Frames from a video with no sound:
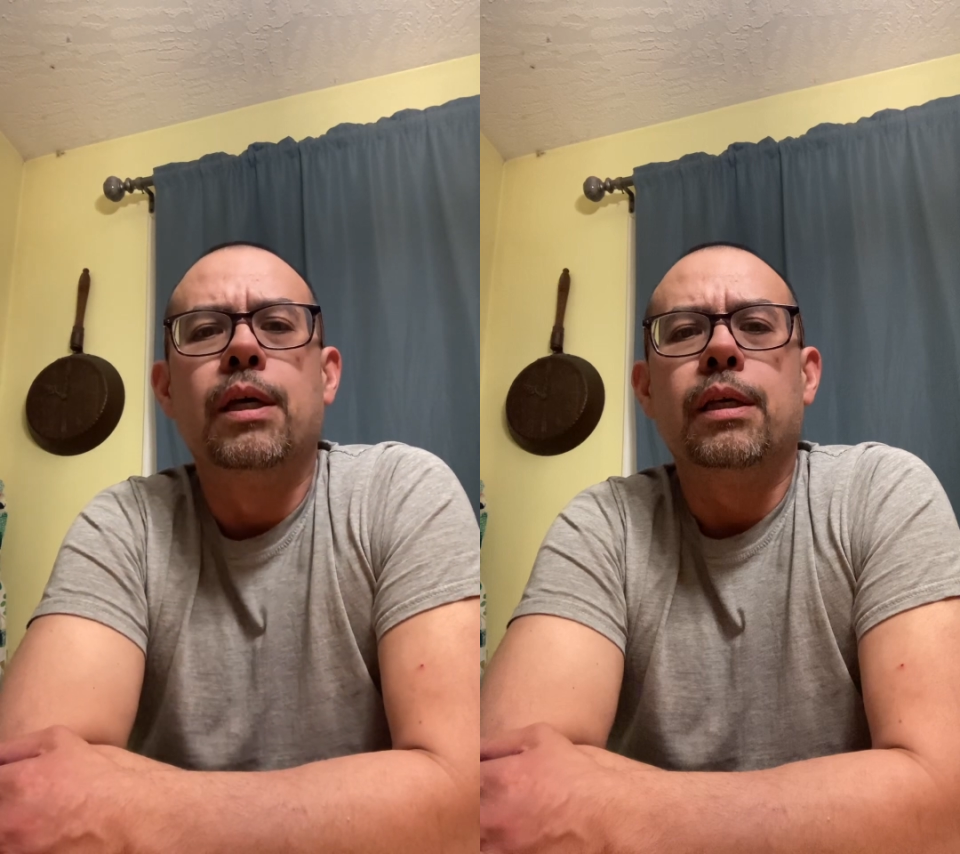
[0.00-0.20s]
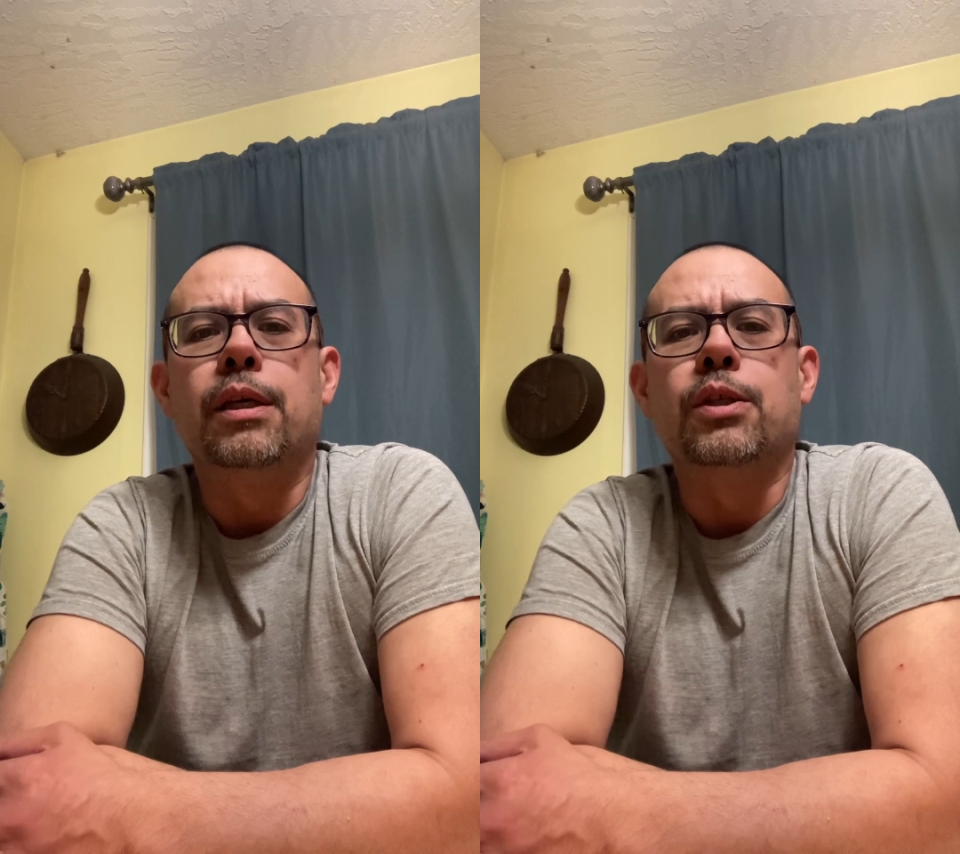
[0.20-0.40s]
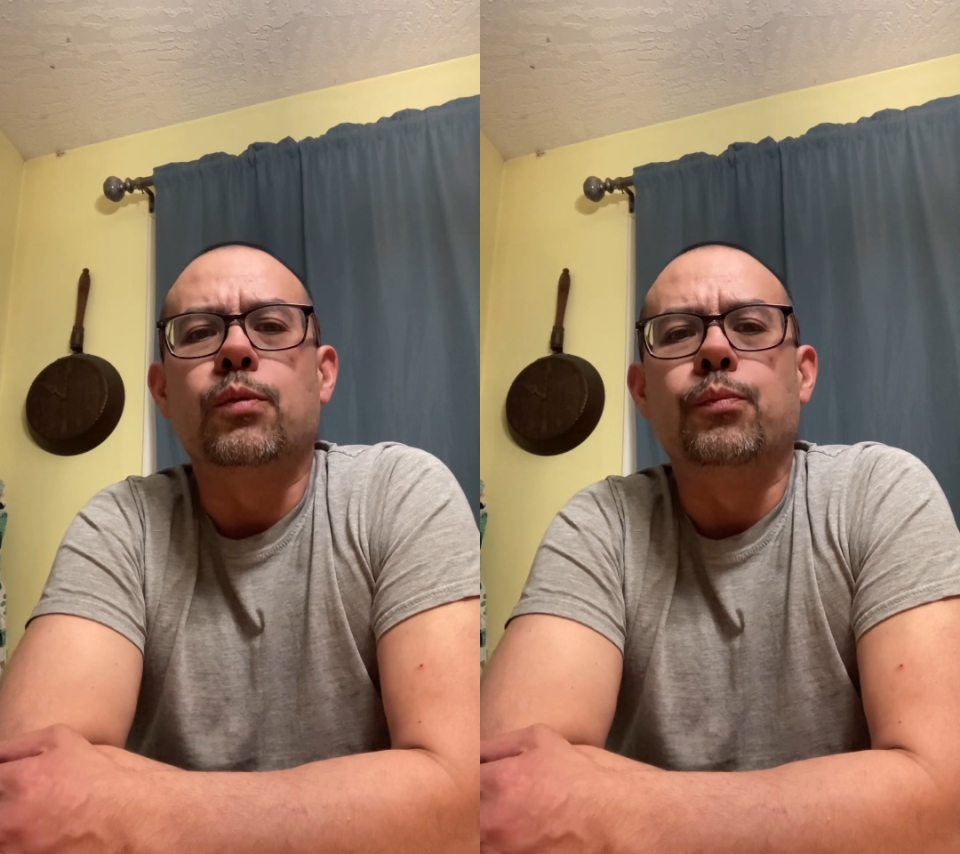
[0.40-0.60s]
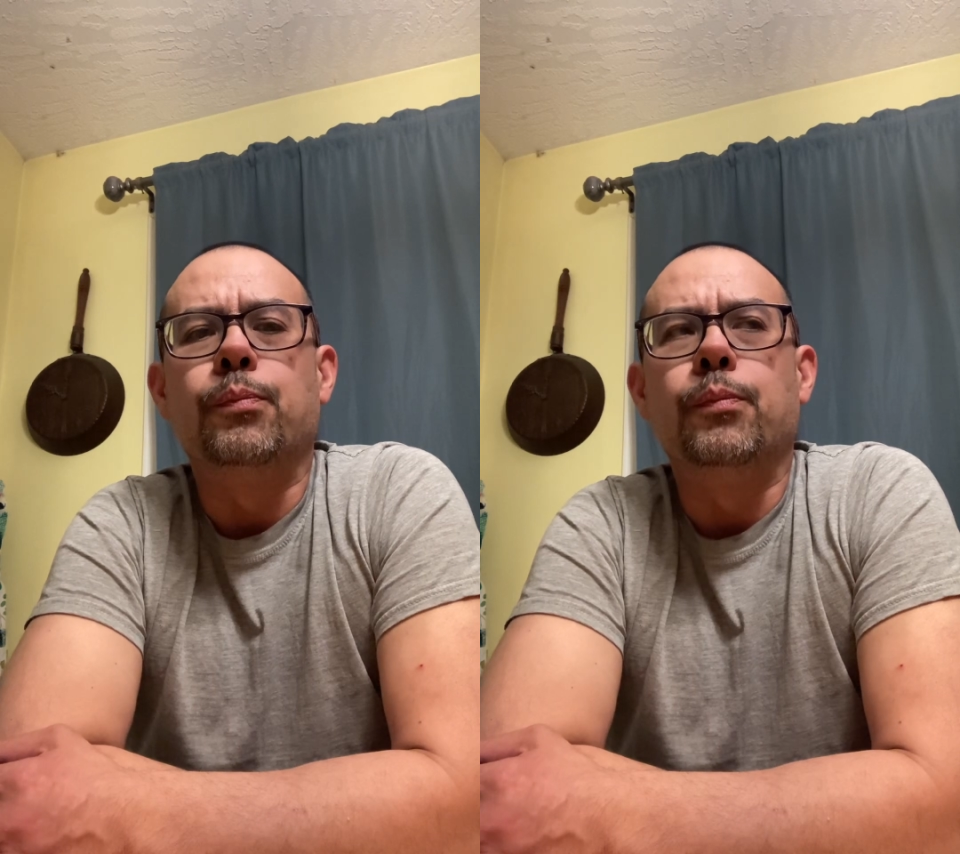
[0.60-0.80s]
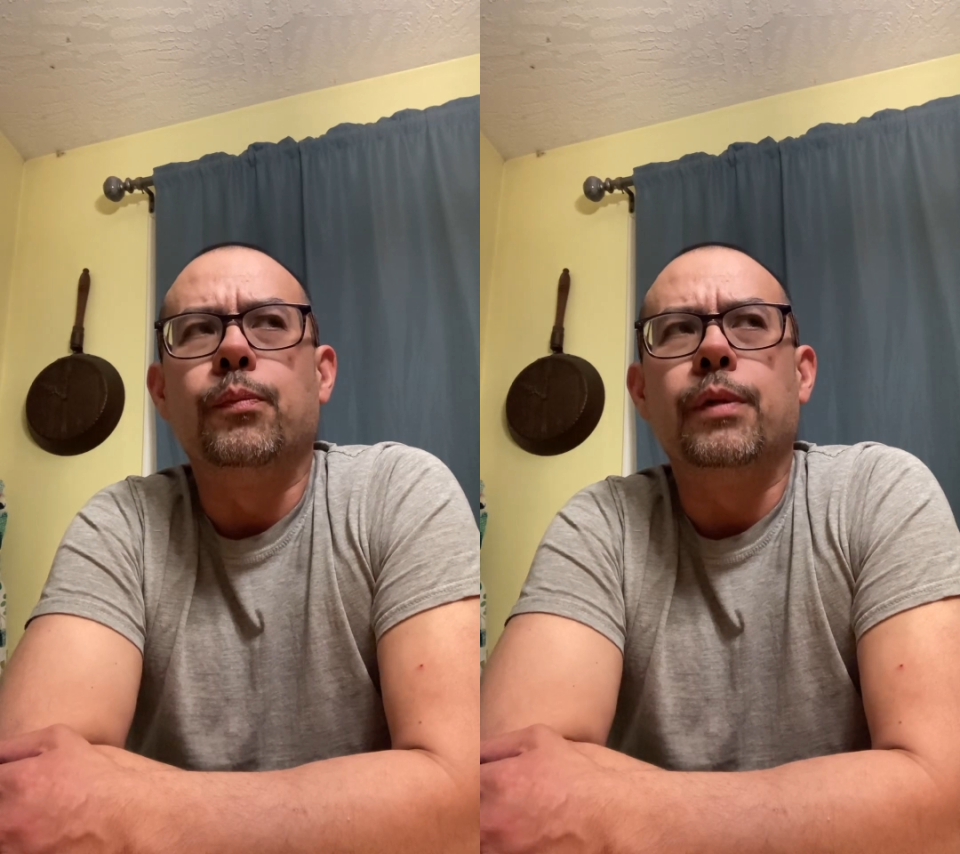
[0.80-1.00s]
is
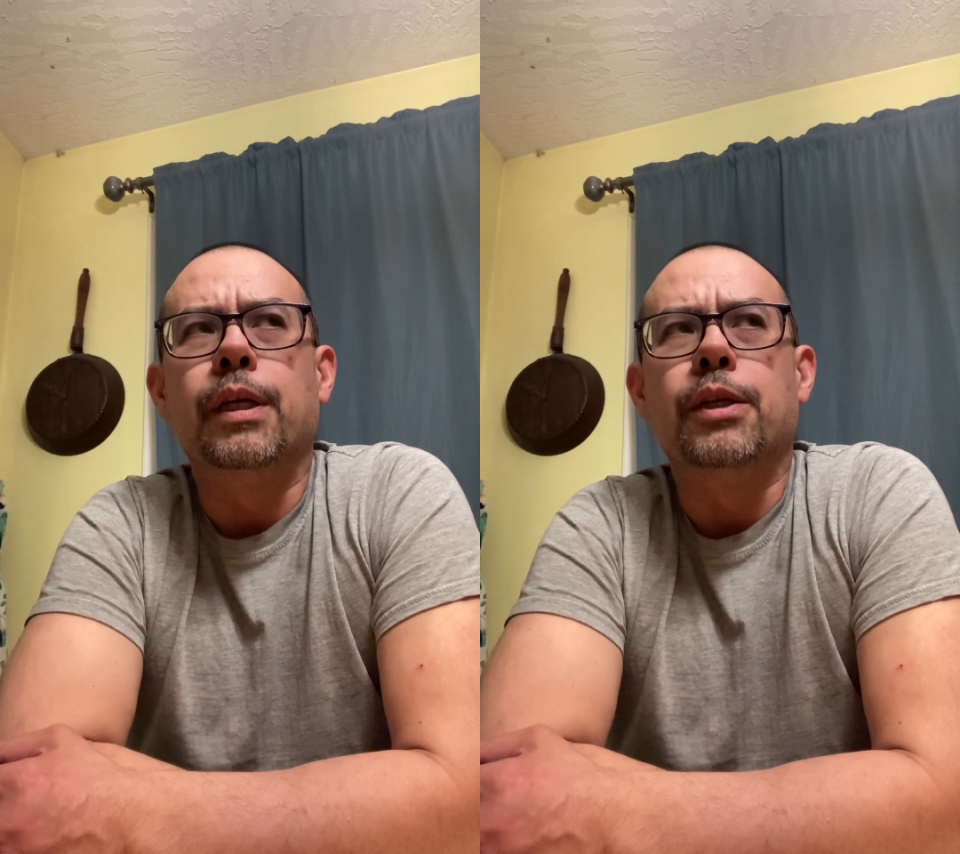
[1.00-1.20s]
in